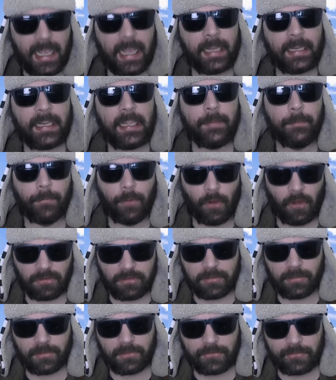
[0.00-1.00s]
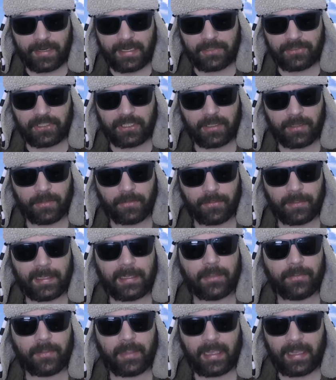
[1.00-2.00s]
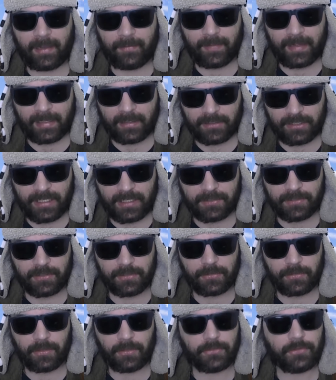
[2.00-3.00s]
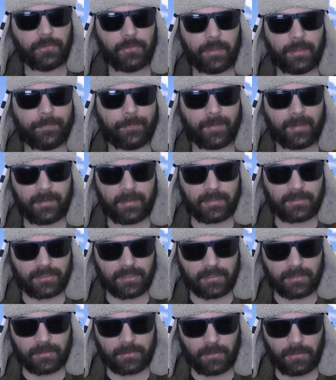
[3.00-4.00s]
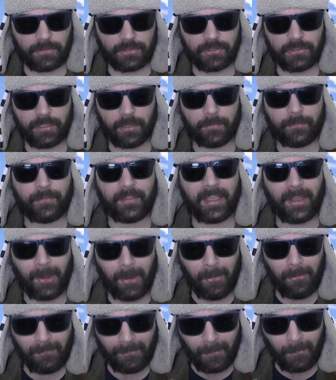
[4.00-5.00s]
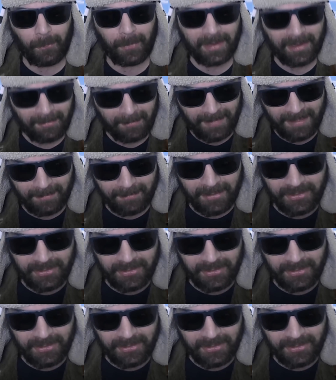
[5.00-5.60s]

any mortal creature think they have access to the findings and conclusions of the overwhelming